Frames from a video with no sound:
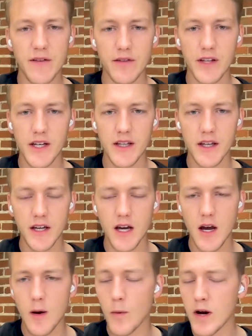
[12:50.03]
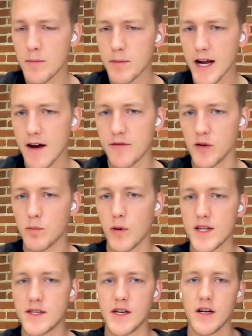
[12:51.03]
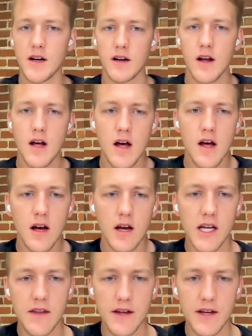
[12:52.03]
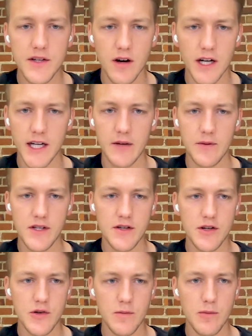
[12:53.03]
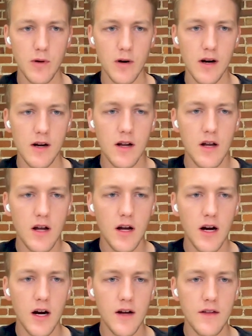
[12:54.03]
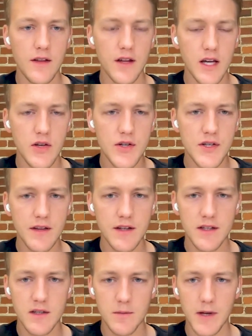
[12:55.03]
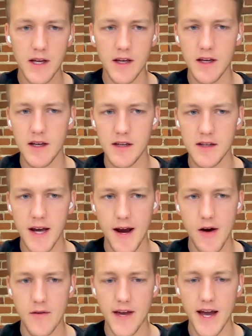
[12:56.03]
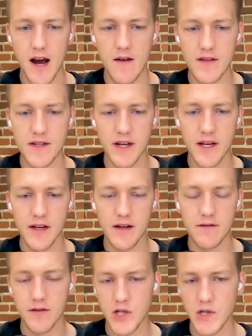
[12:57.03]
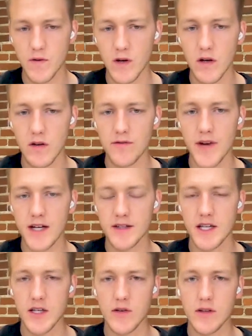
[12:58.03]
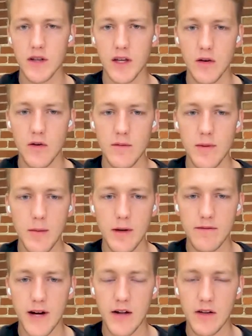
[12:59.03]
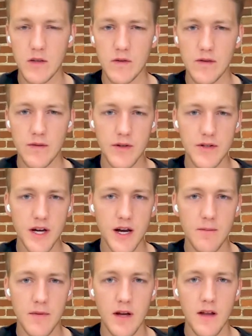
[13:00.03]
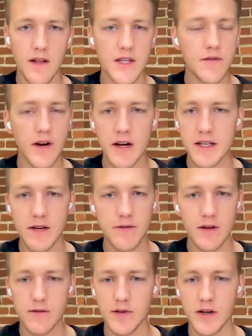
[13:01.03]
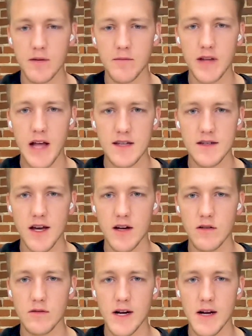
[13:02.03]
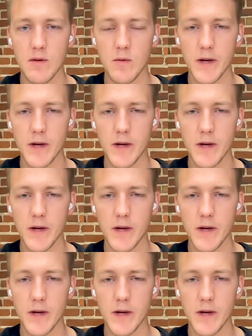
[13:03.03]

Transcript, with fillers: Definitely. And like, I want to bring out a few points here in this Arcane Research report. Uh, the interesting thing to me is how they have this data. First of all, the fact that you can like go into public filings for the first time. That's very different from last cycle, right?